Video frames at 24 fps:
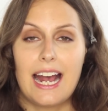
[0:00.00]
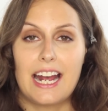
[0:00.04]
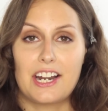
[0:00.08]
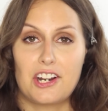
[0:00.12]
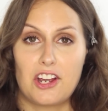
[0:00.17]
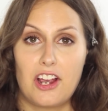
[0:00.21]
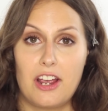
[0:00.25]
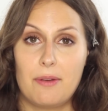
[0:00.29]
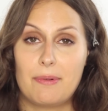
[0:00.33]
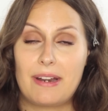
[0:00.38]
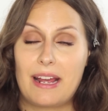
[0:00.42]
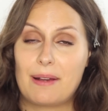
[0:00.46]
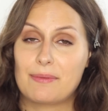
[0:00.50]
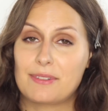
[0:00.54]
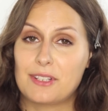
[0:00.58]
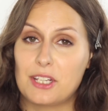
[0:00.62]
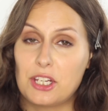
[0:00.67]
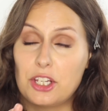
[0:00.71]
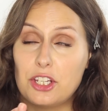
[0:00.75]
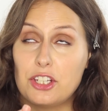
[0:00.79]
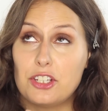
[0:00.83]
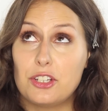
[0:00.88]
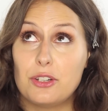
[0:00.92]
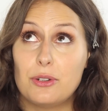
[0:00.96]
And I'm an
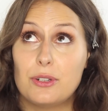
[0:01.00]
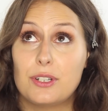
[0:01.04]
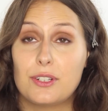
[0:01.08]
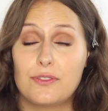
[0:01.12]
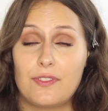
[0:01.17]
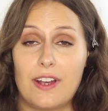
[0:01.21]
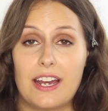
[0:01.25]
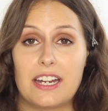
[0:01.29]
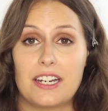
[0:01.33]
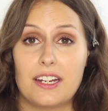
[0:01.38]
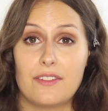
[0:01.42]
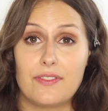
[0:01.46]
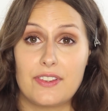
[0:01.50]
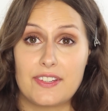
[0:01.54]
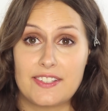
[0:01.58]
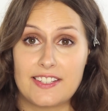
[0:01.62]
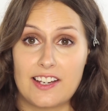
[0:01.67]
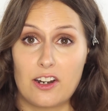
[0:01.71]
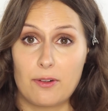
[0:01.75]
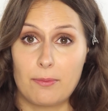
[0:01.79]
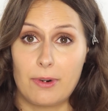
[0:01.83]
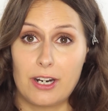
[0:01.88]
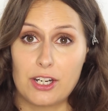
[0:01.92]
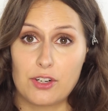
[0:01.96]
absolute huge fan of the
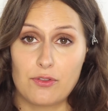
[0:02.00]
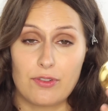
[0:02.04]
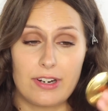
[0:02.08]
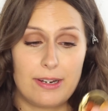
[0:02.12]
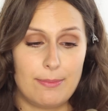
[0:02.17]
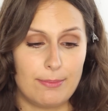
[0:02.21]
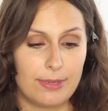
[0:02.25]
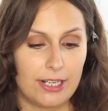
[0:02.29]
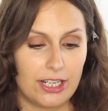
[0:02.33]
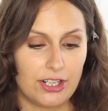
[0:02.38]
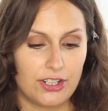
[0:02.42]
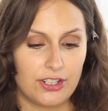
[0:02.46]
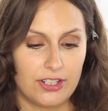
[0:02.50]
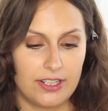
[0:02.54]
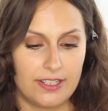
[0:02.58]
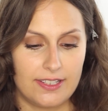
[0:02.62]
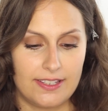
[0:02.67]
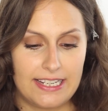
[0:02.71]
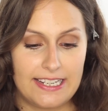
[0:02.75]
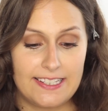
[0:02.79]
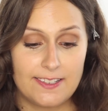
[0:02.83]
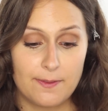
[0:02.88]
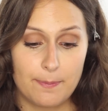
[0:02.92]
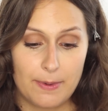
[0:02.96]
Ceramide Cream
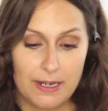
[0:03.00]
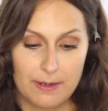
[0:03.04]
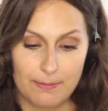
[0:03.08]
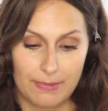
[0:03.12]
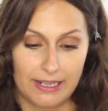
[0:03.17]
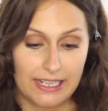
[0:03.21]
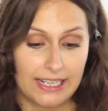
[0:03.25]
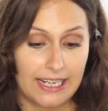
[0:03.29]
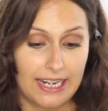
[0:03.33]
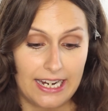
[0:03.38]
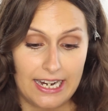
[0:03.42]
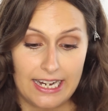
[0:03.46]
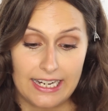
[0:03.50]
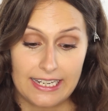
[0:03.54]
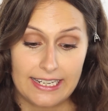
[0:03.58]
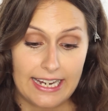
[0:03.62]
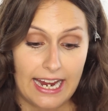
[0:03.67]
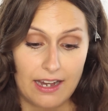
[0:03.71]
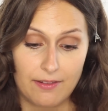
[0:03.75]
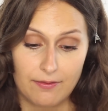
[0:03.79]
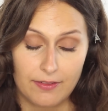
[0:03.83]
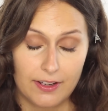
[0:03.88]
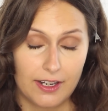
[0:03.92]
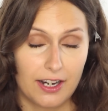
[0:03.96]
Blushes. These have been in my kit
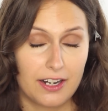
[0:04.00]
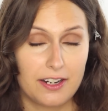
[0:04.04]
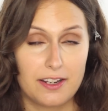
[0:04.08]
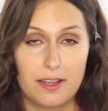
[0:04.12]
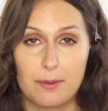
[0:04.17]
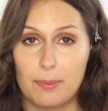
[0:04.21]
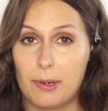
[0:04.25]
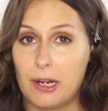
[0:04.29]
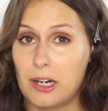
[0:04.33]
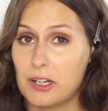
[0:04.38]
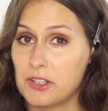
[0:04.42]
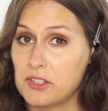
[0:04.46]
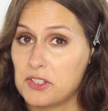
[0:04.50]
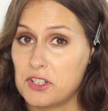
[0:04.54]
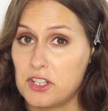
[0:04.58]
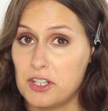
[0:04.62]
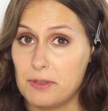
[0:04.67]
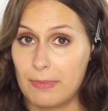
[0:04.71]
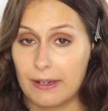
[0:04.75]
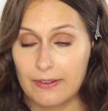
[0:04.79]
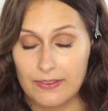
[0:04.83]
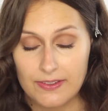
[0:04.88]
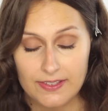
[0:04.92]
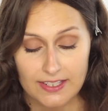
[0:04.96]
again for kind of the past
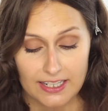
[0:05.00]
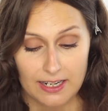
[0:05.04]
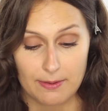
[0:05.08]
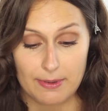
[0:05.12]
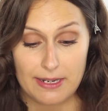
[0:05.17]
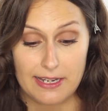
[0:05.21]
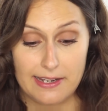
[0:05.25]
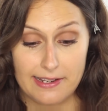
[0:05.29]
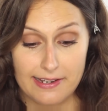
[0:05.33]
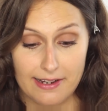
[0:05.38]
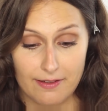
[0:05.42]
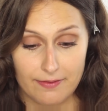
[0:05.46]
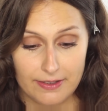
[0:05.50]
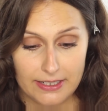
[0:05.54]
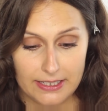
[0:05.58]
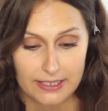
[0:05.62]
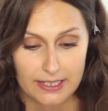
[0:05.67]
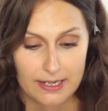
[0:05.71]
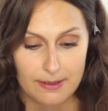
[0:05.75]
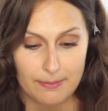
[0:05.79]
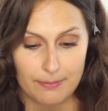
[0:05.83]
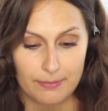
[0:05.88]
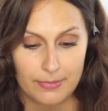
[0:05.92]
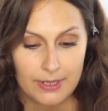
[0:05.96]
two months and I've been loving
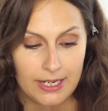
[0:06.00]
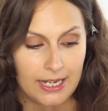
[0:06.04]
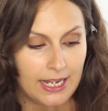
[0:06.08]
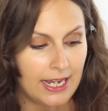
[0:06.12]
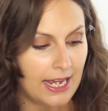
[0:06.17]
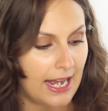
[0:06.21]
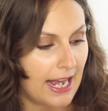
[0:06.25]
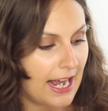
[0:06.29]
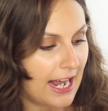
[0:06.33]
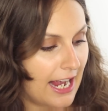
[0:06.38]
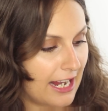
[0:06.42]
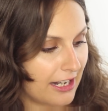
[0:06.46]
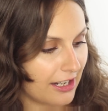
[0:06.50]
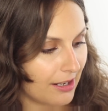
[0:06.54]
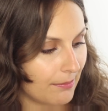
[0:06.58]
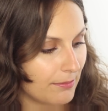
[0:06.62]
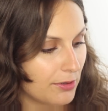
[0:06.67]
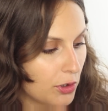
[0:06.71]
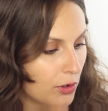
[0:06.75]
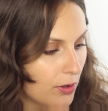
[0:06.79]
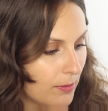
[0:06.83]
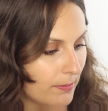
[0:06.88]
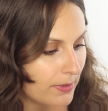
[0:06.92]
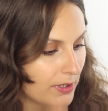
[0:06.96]
them. And I'm
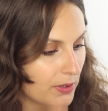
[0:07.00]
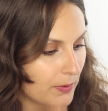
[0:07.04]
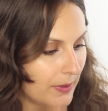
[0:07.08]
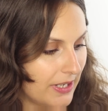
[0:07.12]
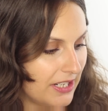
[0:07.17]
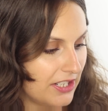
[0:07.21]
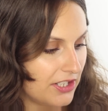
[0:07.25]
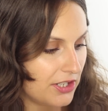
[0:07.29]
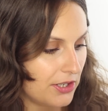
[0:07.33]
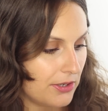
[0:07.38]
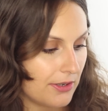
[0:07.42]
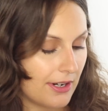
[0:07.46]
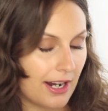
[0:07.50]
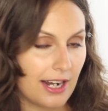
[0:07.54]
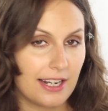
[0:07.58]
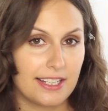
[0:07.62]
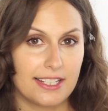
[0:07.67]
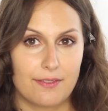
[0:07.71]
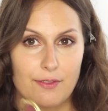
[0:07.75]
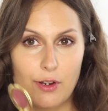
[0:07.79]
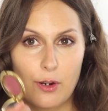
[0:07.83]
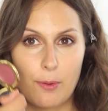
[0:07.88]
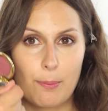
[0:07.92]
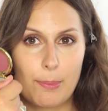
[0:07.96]
torn between two
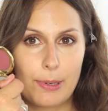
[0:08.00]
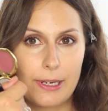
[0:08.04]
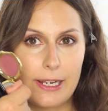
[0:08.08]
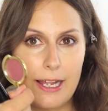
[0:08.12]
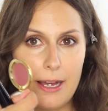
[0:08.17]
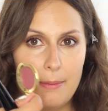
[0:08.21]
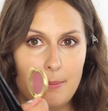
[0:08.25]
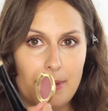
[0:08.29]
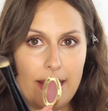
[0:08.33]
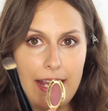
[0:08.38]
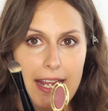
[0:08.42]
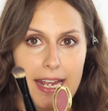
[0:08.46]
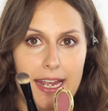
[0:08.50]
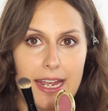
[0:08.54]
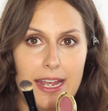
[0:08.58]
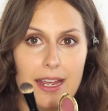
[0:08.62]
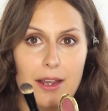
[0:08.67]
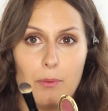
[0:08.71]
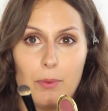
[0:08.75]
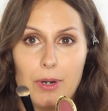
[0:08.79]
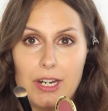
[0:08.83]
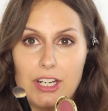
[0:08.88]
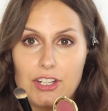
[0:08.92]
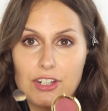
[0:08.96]
colours. I've got Plum
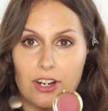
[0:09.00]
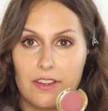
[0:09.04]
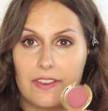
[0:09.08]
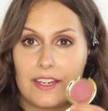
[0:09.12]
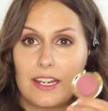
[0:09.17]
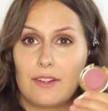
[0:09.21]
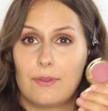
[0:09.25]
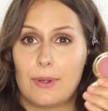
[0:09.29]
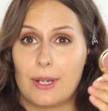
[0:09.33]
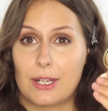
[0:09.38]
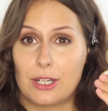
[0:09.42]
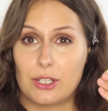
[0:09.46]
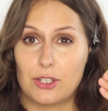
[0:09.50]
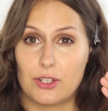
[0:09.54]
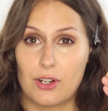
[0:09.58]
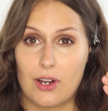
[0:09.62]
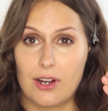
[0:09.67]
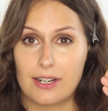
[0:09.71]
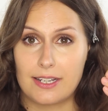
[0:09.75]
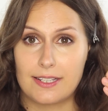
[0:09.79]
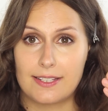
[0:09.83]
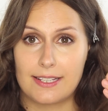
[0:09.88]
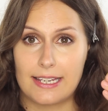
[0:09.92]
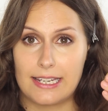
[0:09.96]
here, which I think if you had a
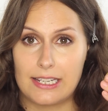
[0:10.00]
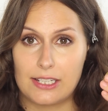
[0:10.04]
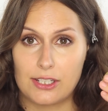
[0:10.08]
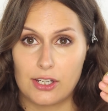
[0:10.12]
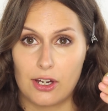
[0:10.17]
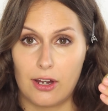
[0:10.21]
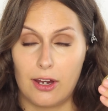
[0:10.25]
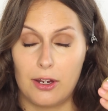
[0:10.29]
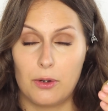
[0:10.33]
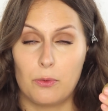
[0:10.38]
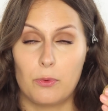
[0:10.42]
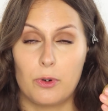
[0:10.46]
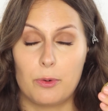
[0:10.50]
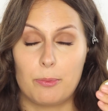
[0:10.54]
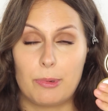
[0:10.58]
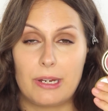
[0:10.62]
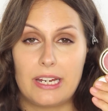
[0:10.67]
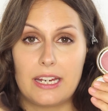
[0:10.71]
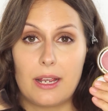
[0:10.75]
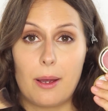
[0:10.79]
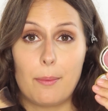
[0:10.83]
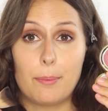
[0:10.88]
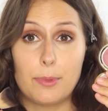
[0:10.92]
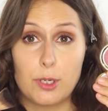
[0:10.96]
darker skin tone would
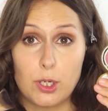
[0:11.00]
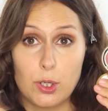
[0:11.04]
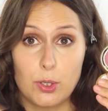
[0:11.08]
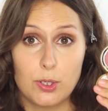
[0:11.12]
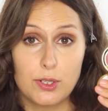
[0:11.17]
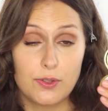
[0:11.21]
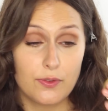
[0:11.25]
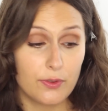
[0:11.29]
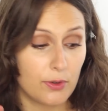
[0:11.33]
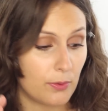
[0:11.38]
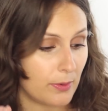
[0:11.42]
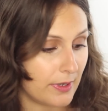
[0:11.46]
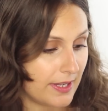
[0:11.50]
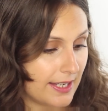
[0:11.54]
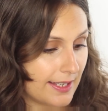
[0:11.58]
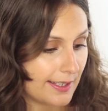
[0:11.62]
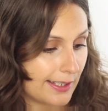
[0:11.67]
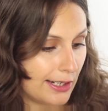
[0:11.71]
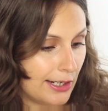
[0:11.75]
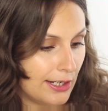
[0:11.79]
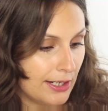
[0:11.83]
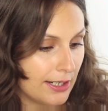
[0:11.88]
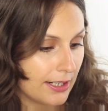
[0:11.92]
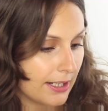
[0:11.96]
be beautiful with
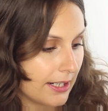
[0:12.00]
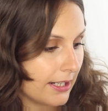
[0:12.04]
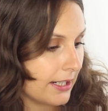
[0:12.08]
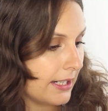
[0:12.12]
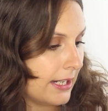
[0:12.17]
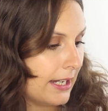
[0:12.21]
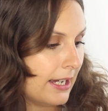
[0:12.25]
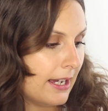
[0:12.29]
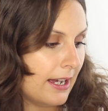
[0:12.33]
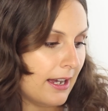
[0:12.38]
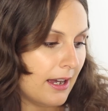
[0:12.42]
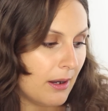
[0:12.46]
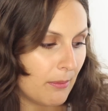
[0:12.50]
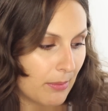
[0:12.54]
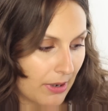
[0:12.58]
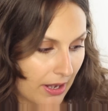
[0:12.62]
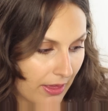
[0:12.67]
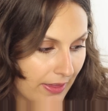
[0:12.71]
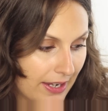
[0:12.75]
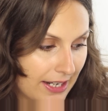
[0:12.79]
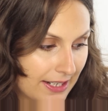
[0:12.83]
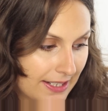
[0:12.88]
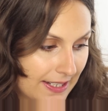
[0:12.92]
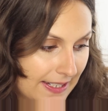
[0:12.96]
this look. But
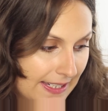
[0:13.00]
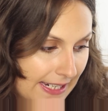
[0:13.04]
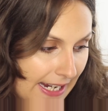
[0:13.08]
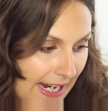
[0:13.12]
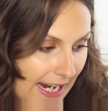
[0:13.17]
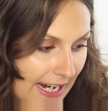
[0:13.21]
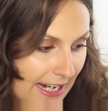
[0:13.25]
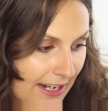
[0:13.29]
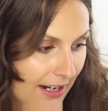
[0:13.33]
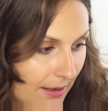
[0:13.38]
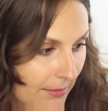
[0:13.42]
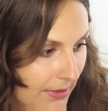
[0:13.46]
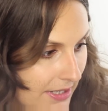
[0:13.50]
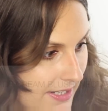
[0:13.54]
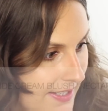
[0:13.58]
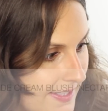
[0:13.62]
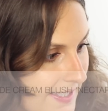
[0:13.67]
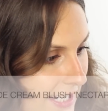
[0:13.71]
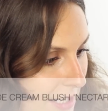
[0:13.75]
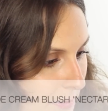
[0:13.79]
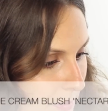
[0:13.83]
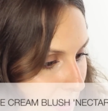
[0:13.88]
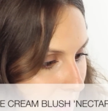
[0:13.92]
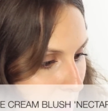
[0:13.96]
I think today I'm going to
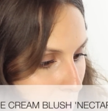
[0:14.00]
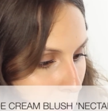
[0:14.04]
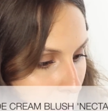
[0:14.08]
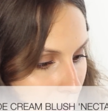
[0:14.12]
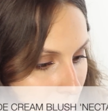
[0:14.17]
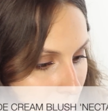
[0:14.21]
stick with the